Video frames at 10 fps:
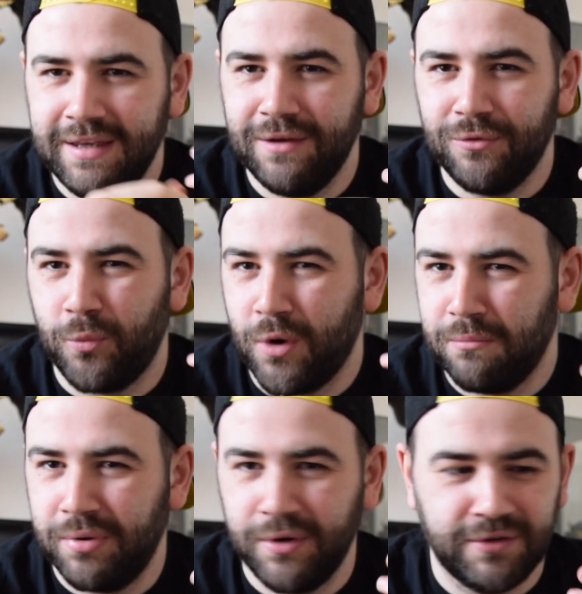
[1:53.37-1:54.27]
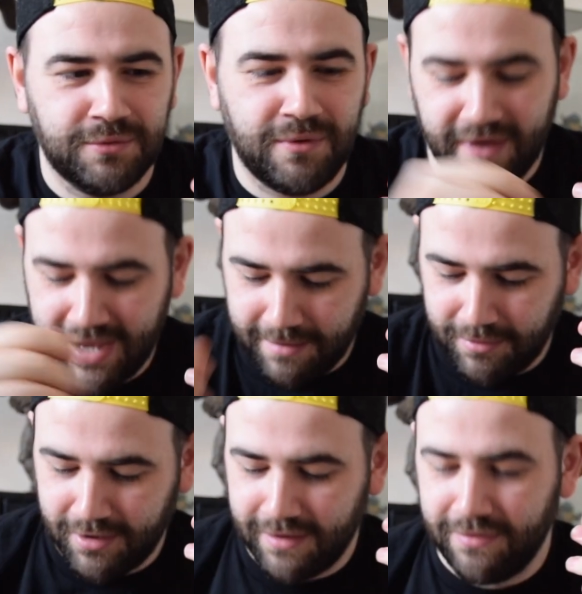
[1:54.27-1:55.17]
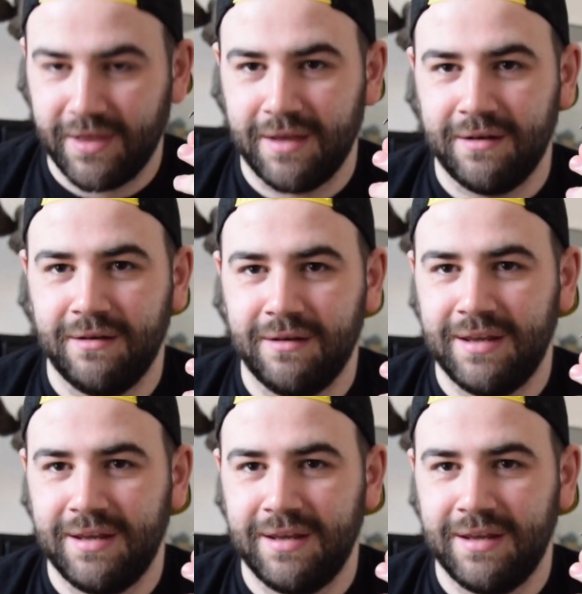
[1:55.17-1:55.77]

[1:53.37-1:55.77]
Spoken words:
kills one person with a hammer and then